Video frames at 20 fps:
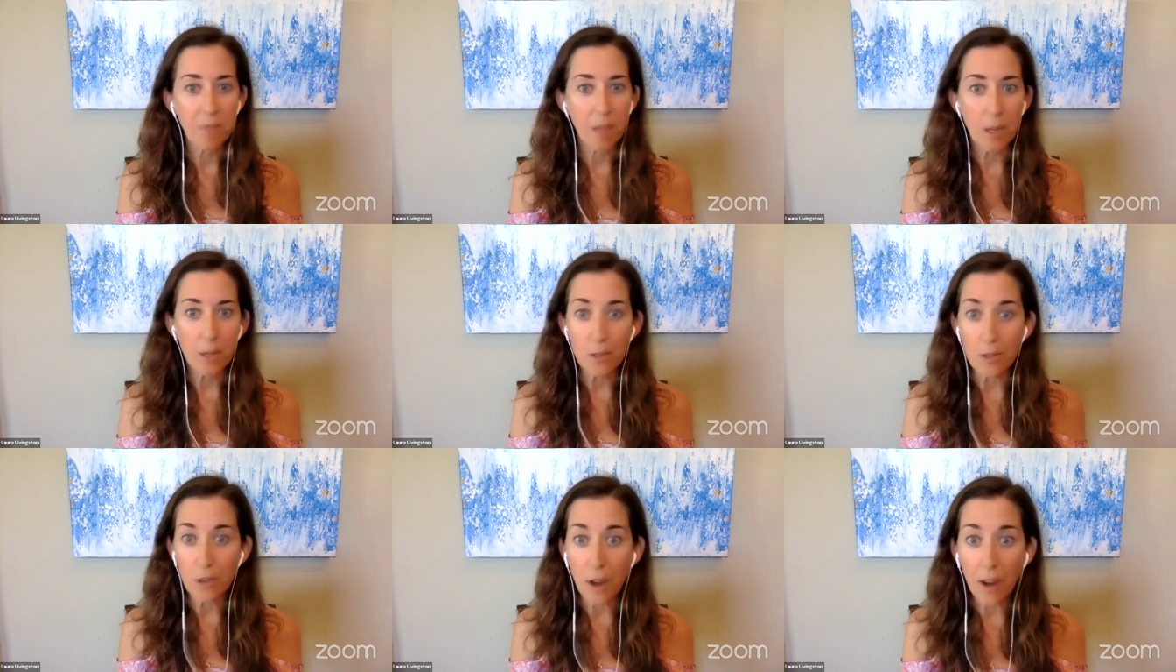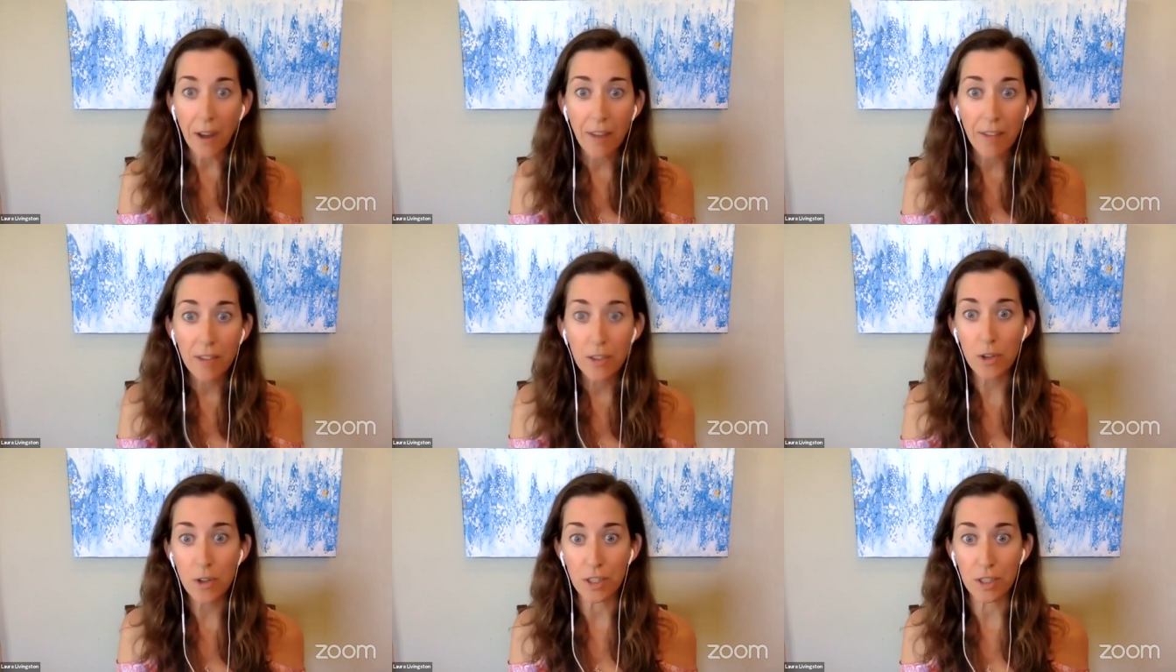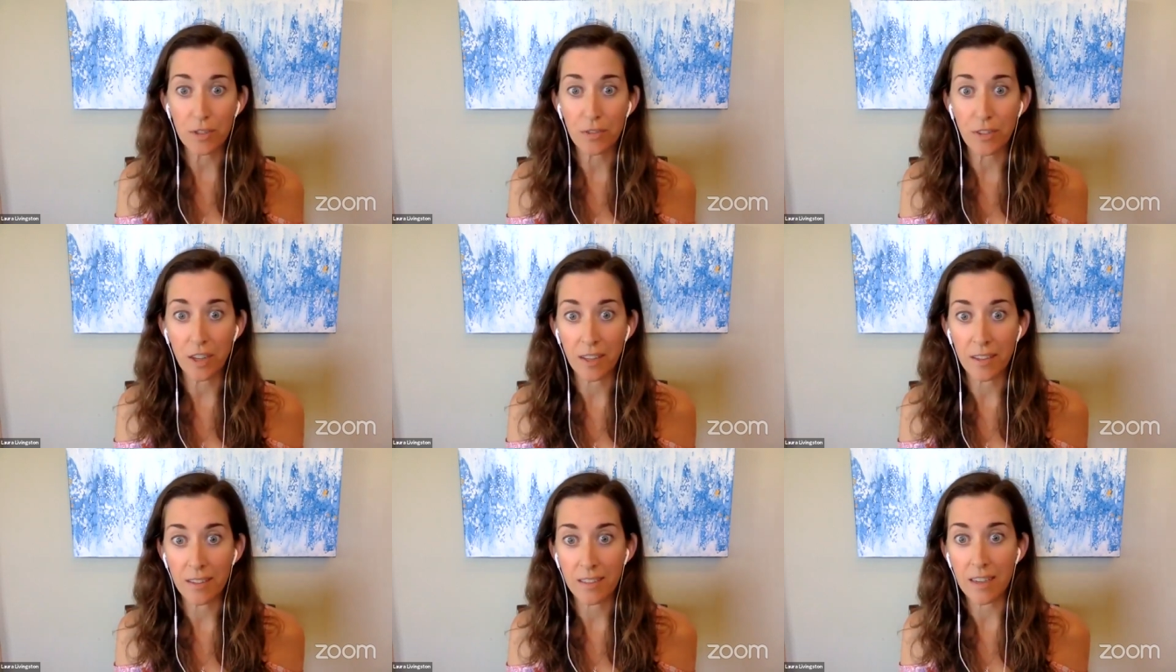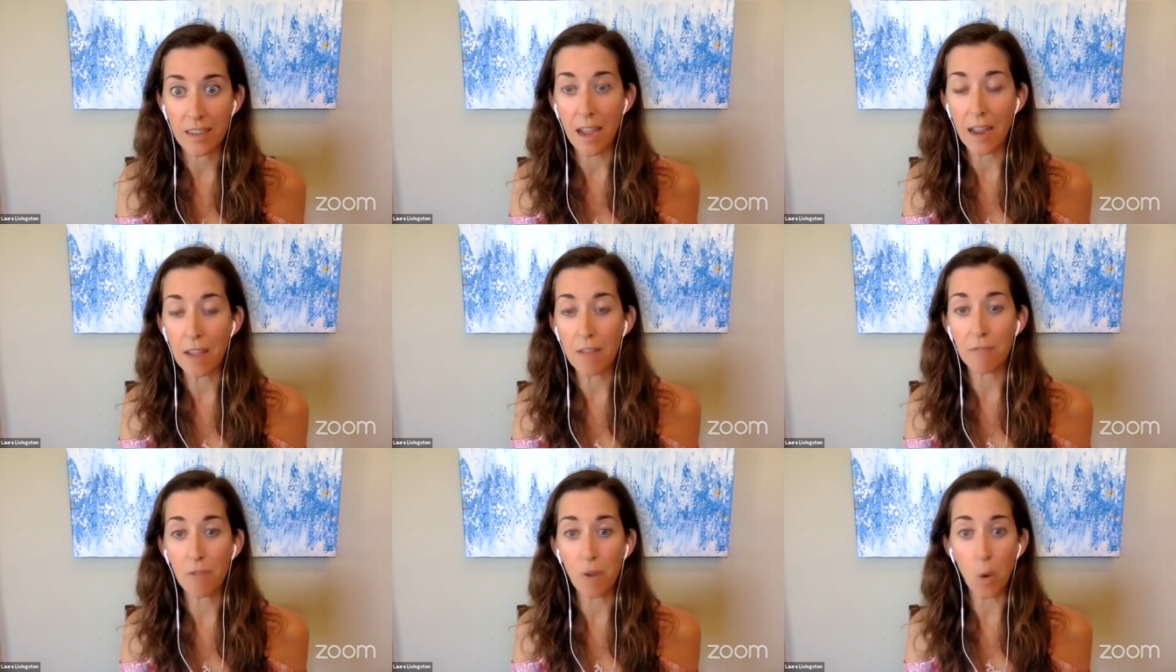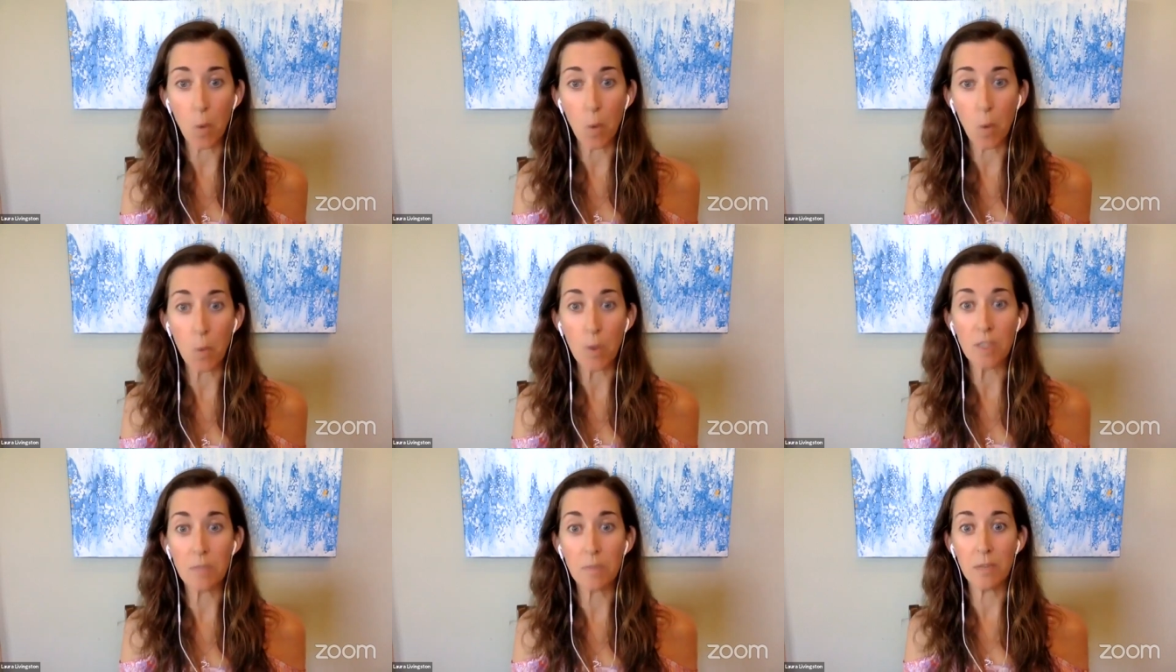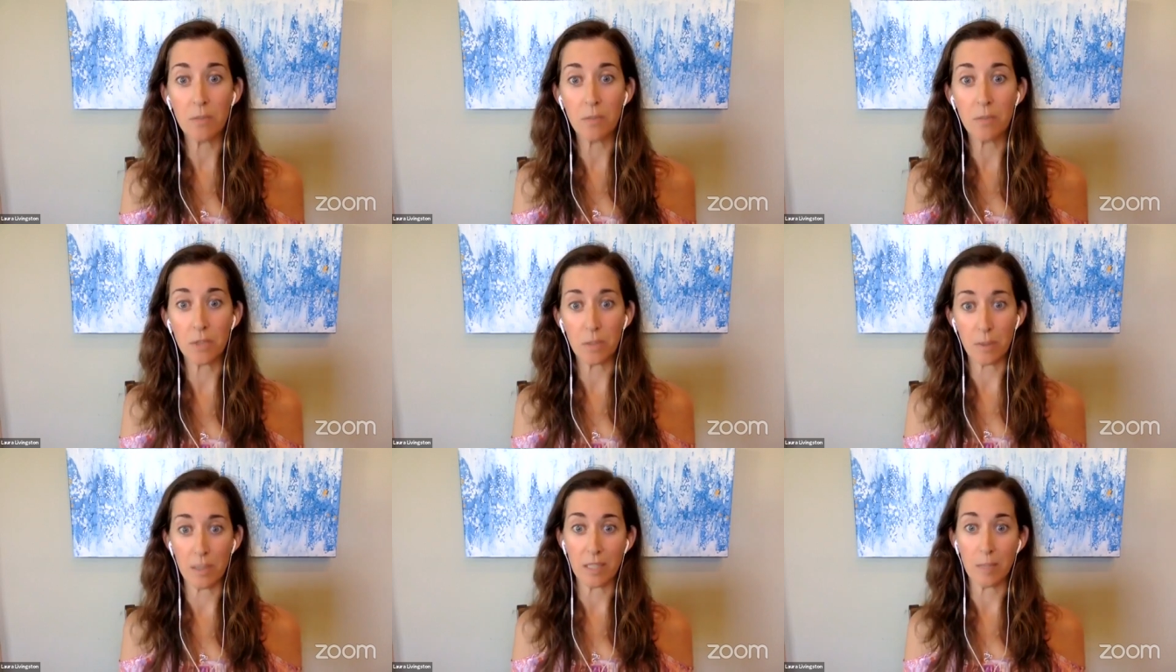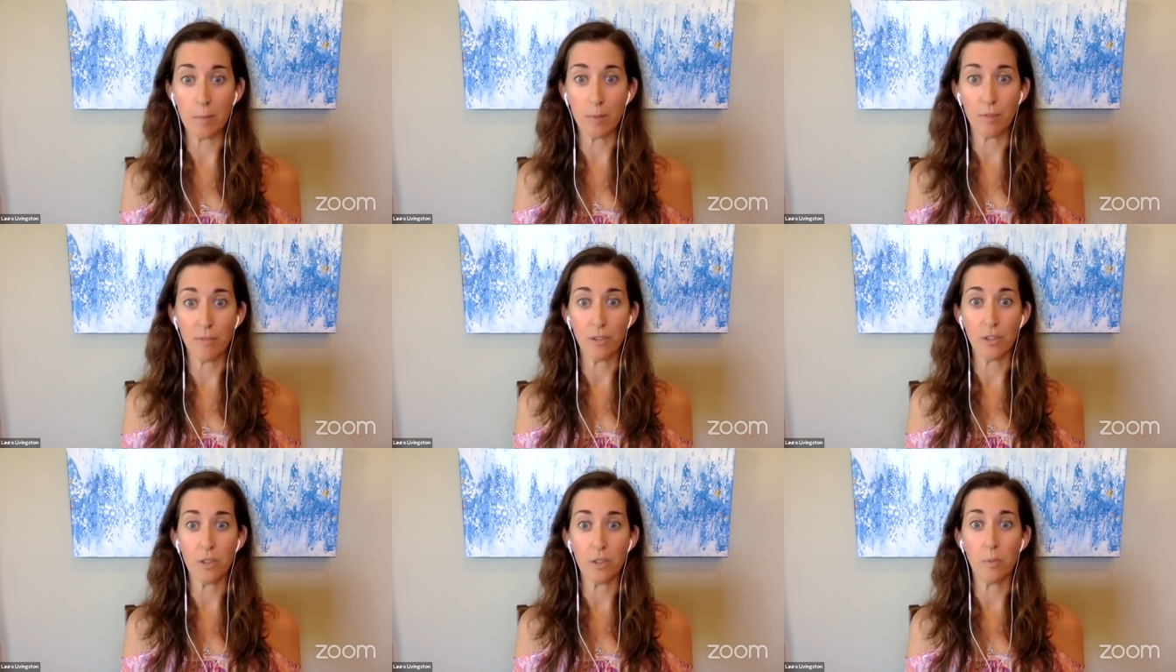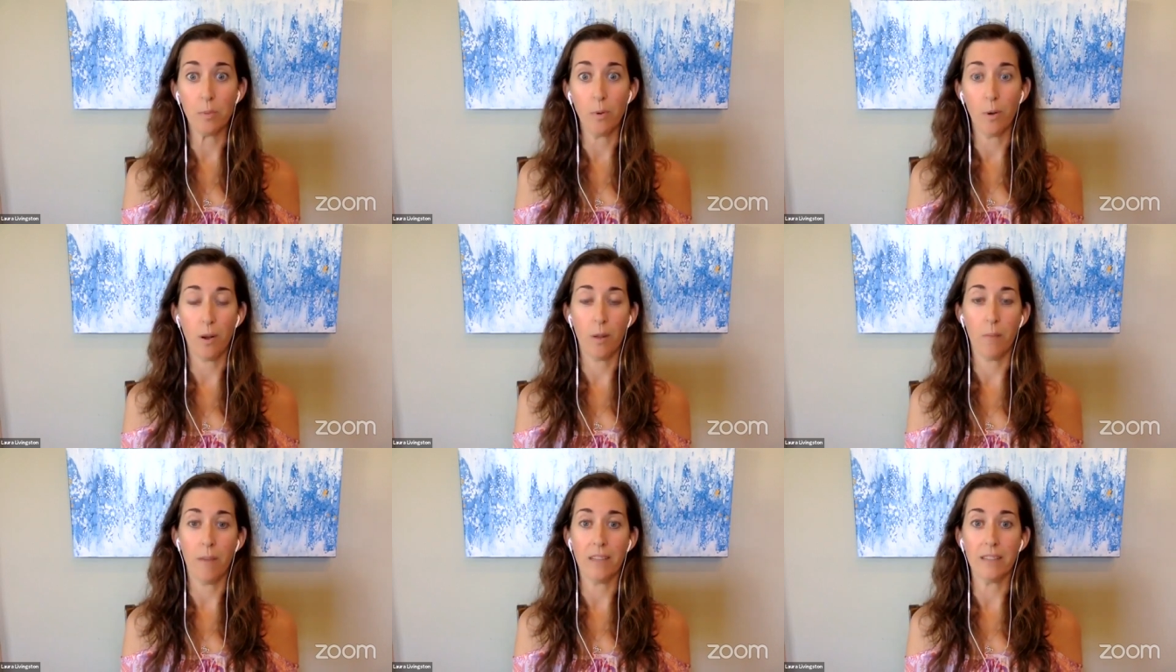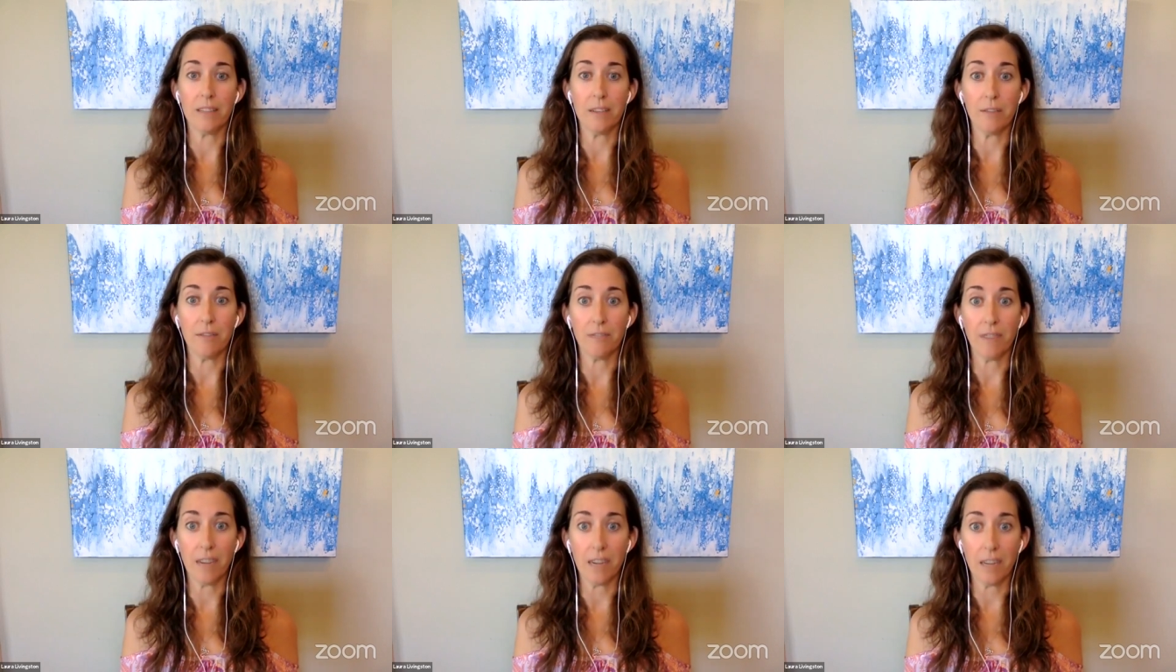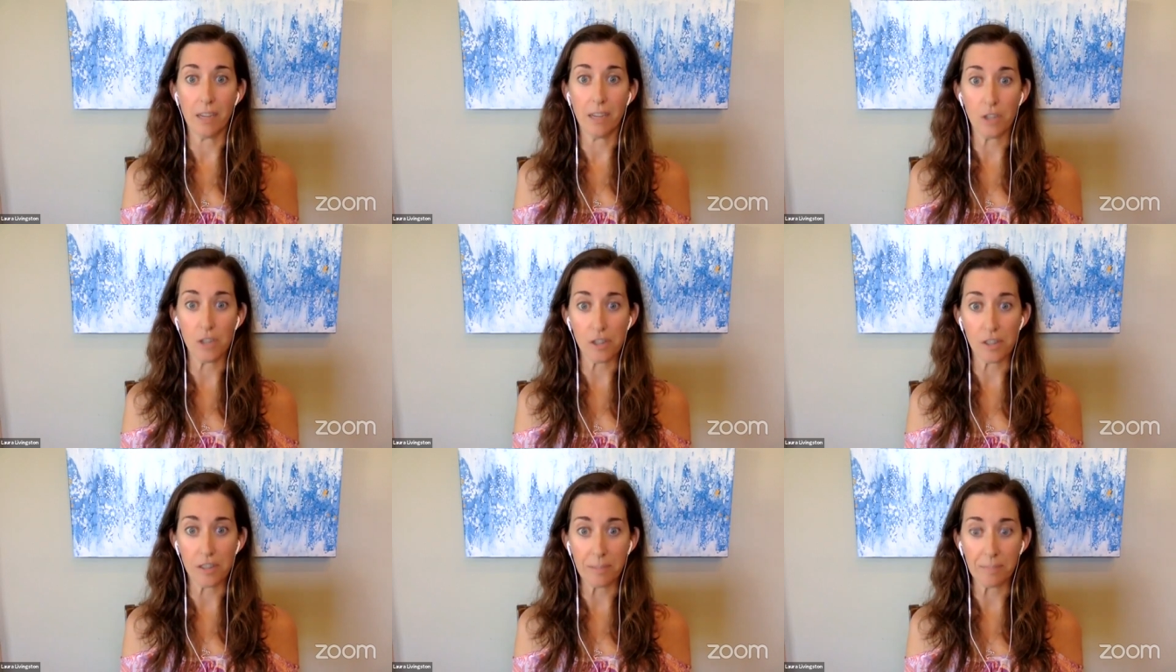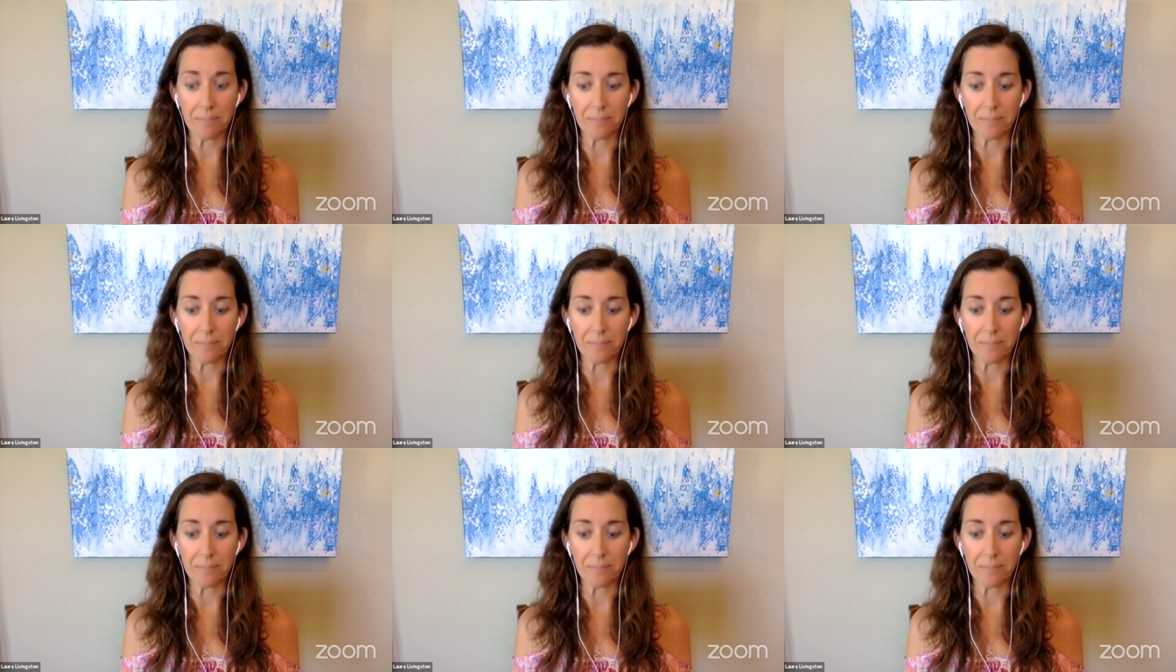I do not have a trust fund. I have always been responsible for supporting myself financially.